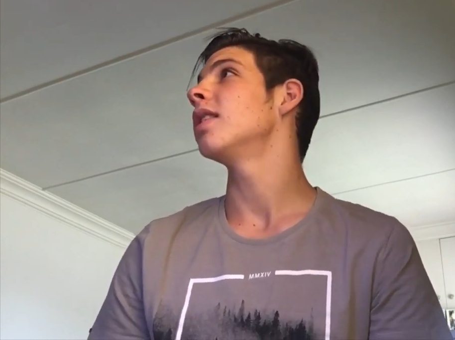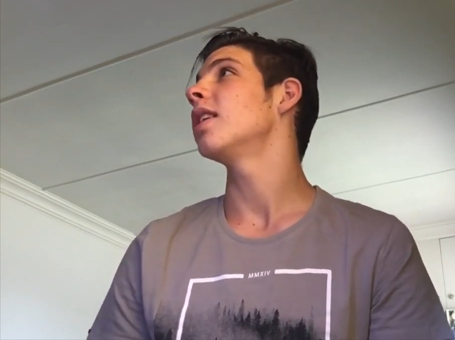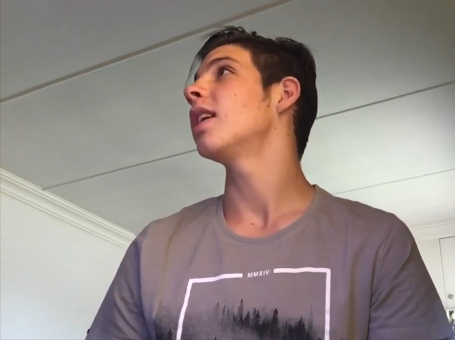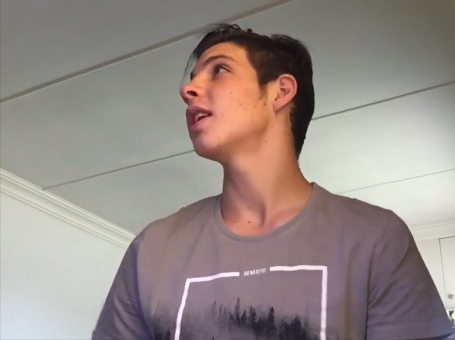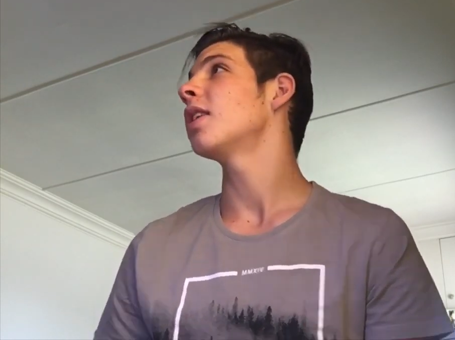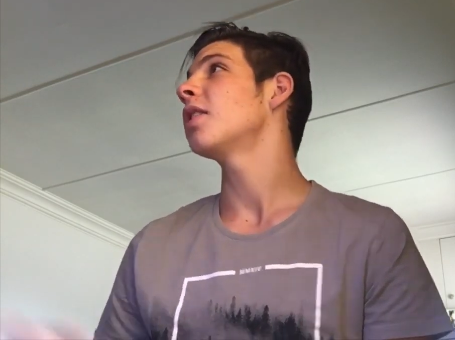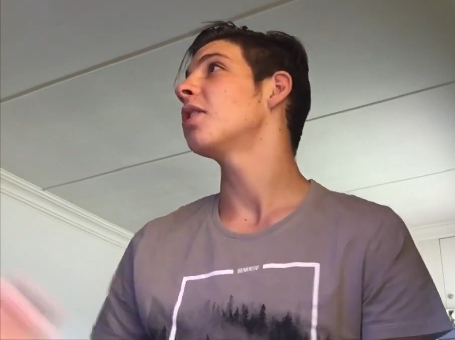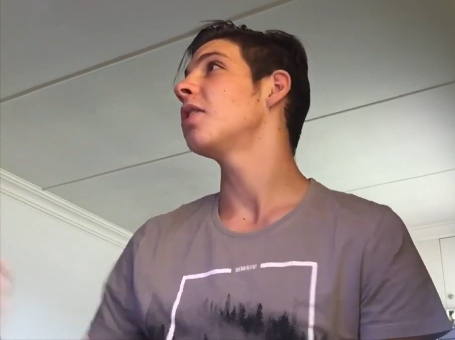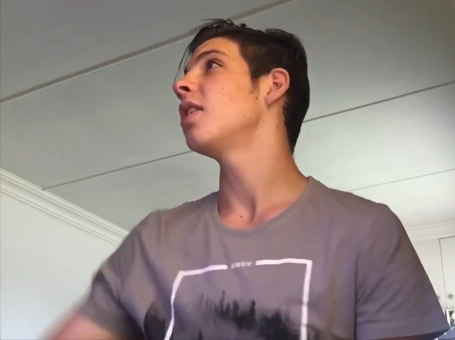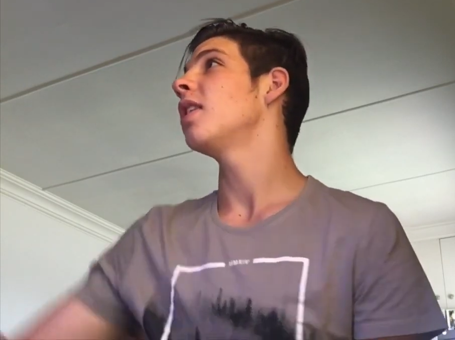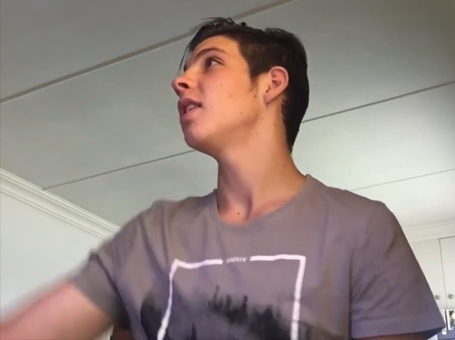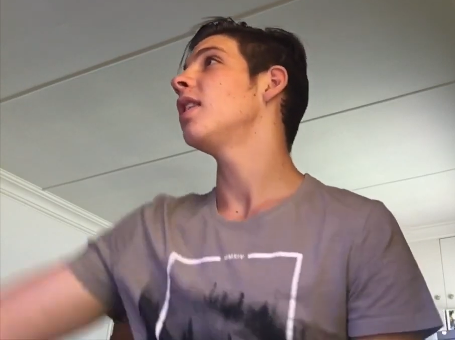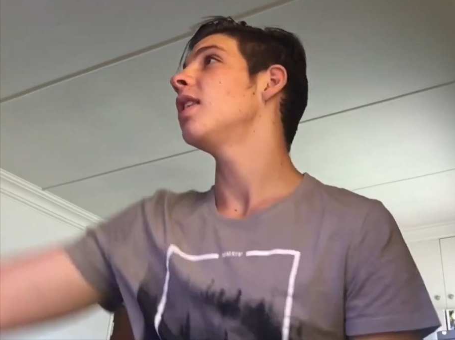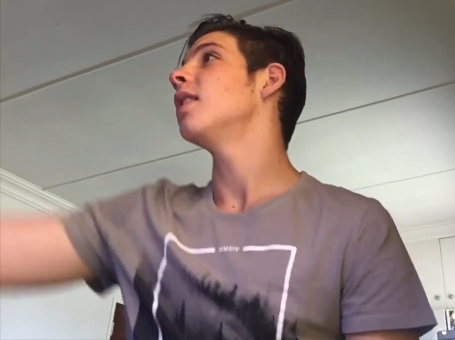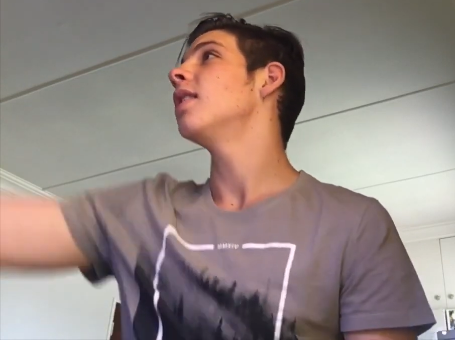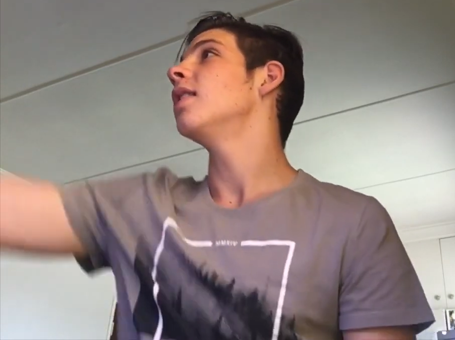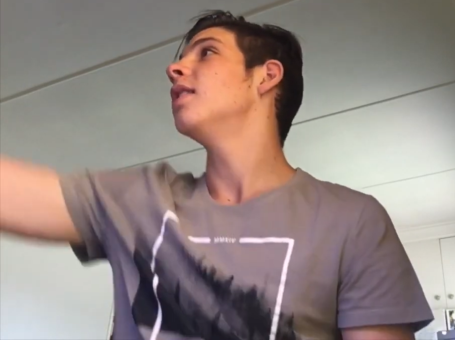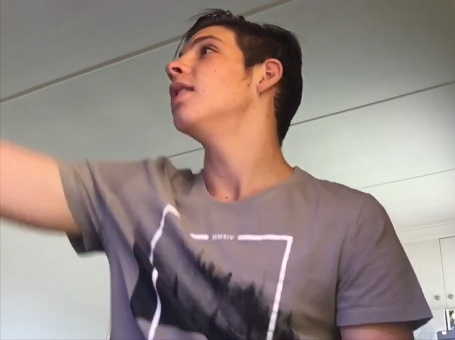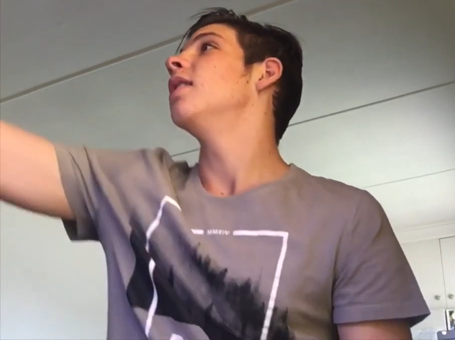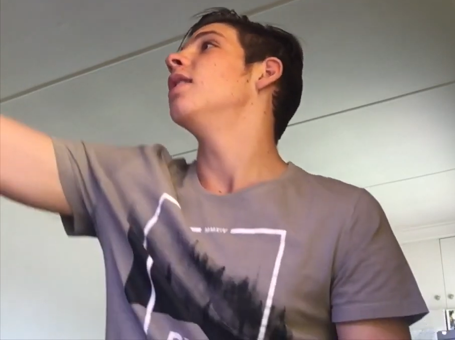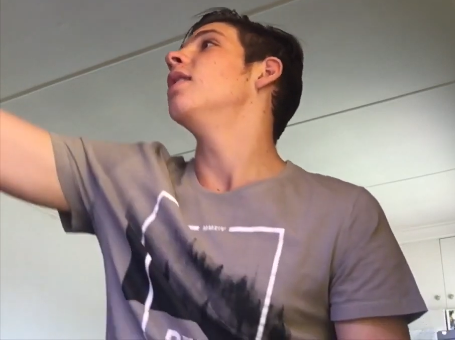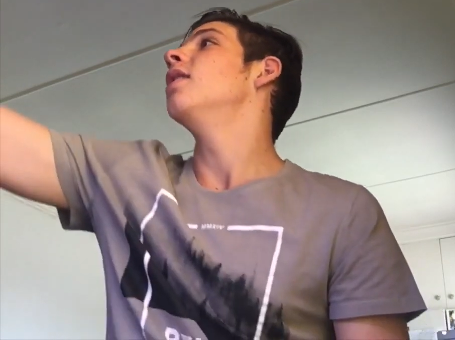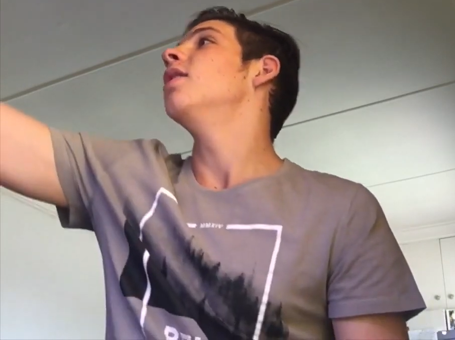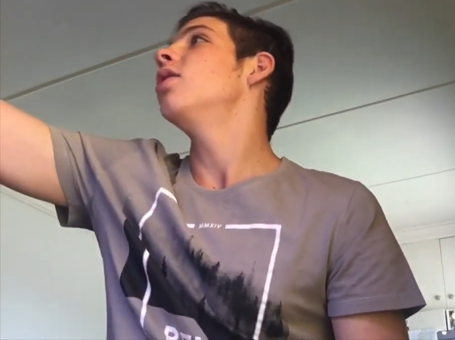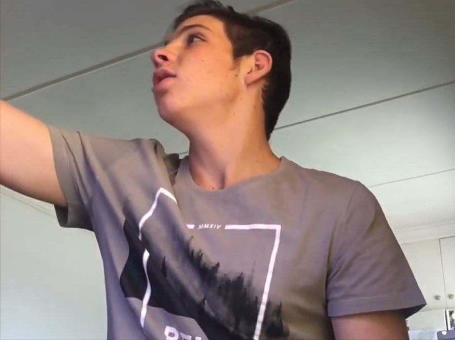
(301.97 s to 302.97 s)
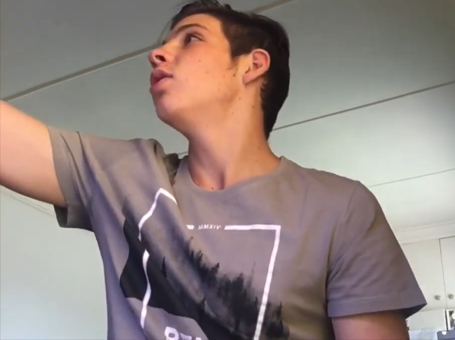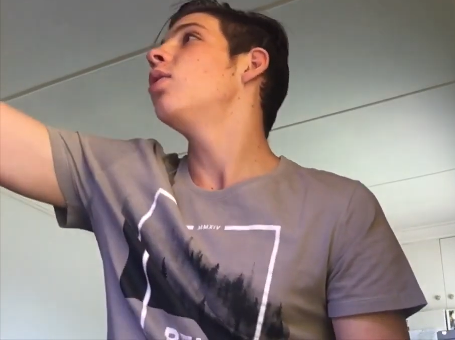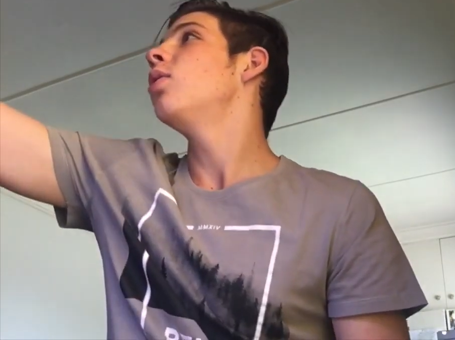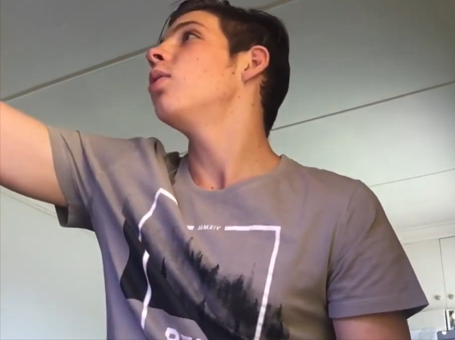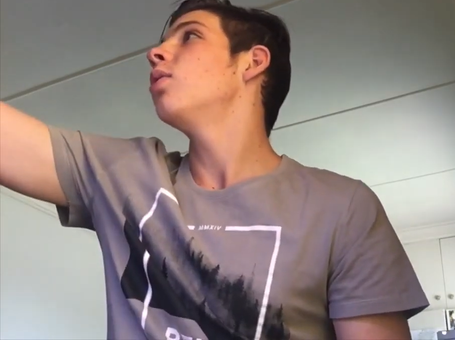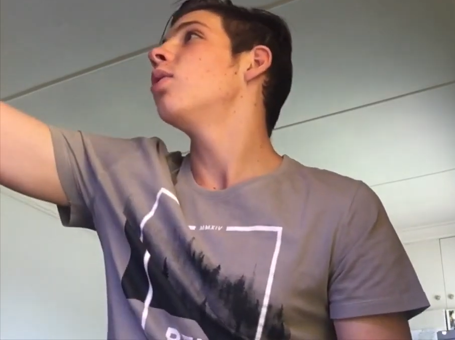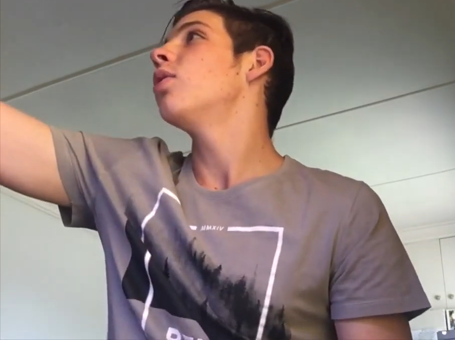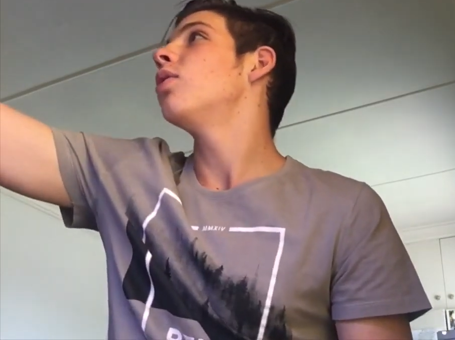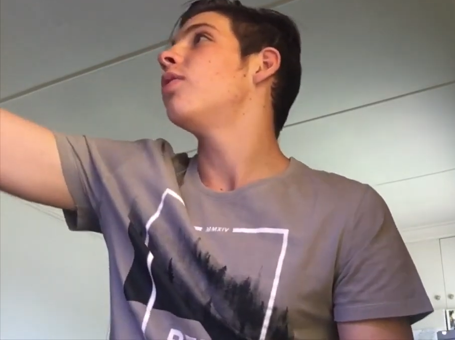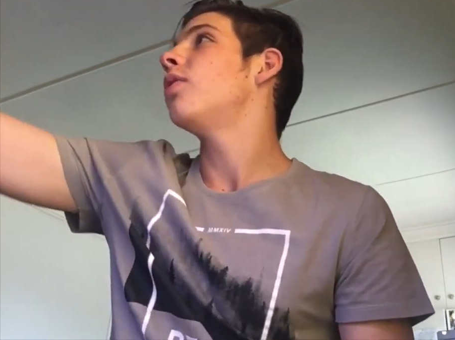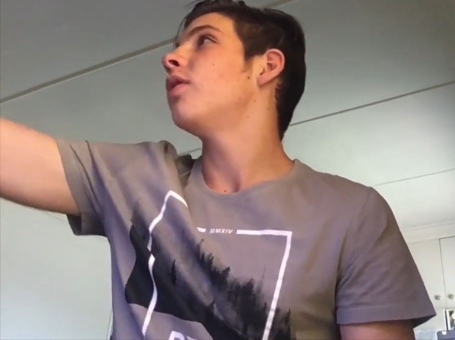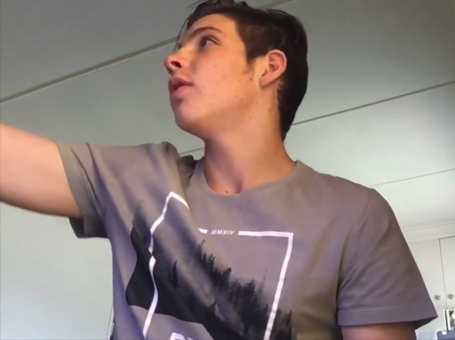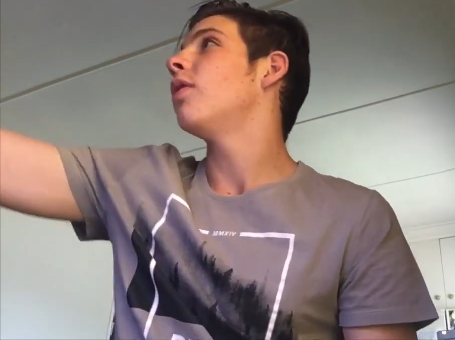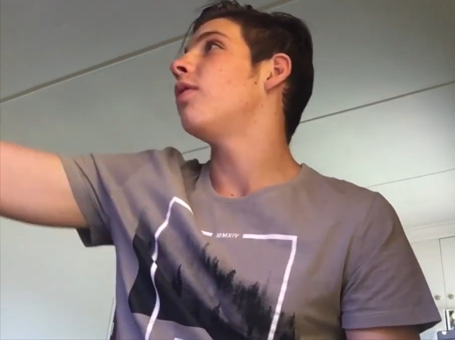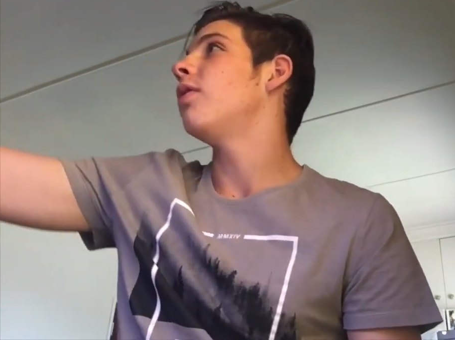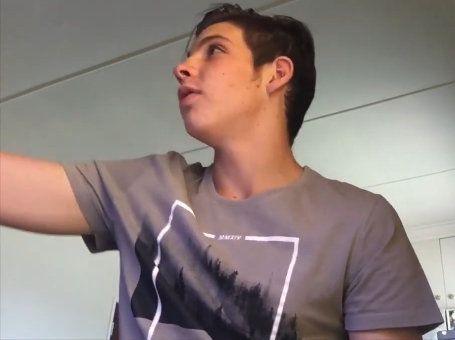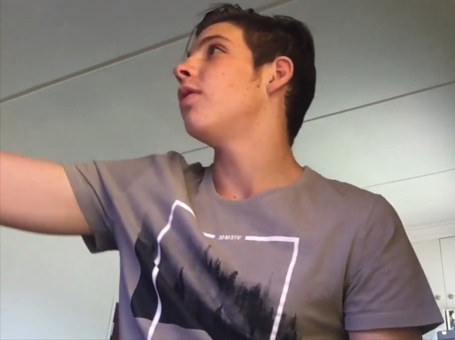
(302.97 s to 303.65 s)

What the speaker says: actually 2 of the